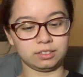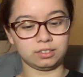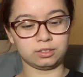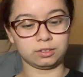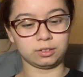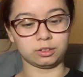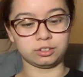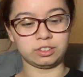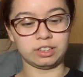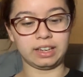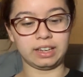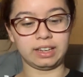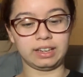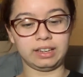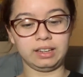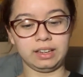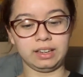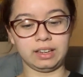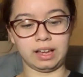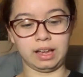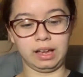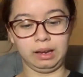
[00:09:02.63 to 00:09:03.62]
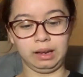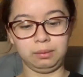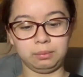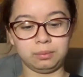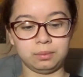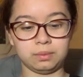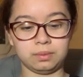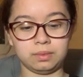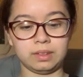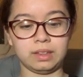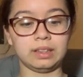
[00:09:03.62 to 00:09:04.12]
crocheting up. I'm
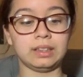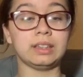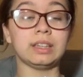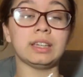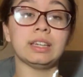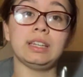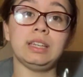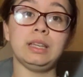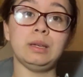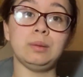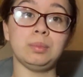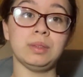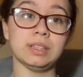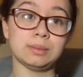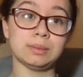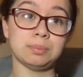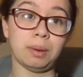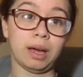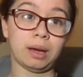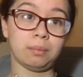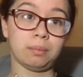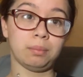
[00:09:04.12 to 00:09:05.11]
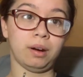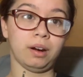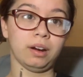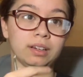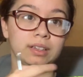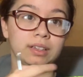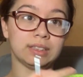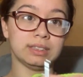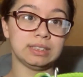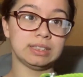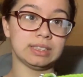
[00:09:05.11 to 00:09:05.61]
going to keep this back
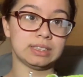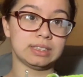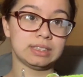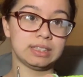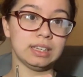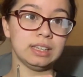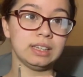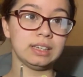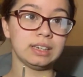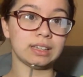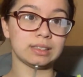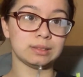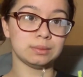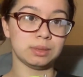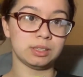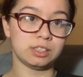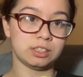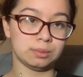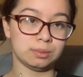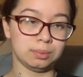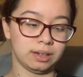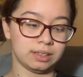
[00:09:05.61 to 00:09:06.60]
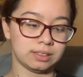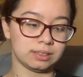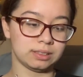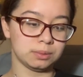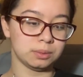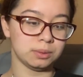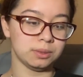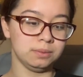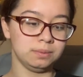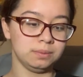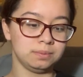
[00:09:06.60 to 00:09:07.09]
part consistent as much as
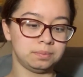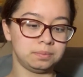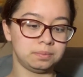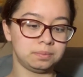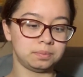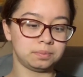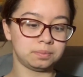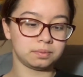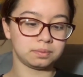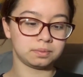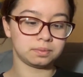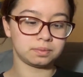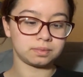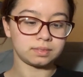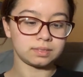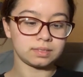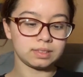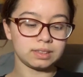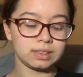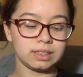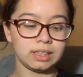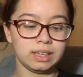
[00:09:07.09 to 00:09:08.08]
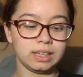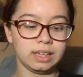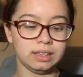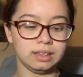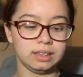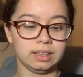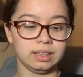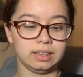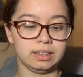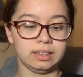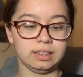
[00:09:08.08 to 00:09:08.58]
possible. And
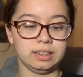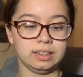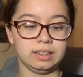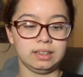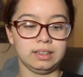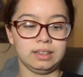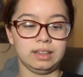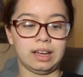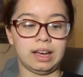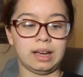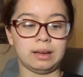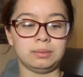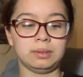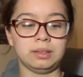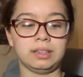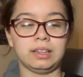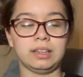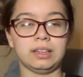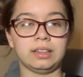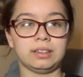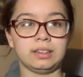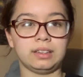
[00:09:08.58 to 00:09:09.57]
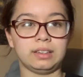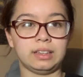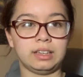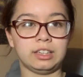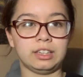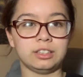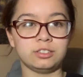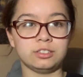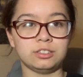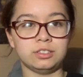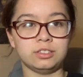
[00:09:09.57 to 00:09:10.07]
then I'm going to
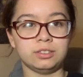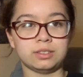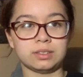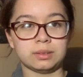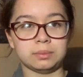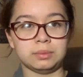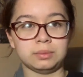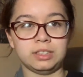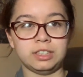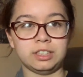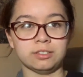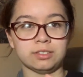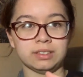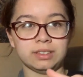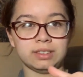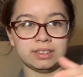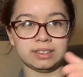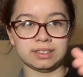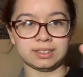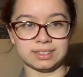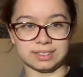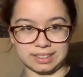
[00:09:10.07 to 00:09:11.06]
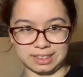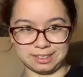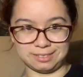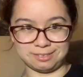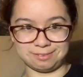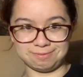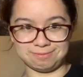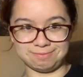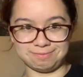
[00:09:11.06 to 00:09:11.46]
introduce some decreases in there.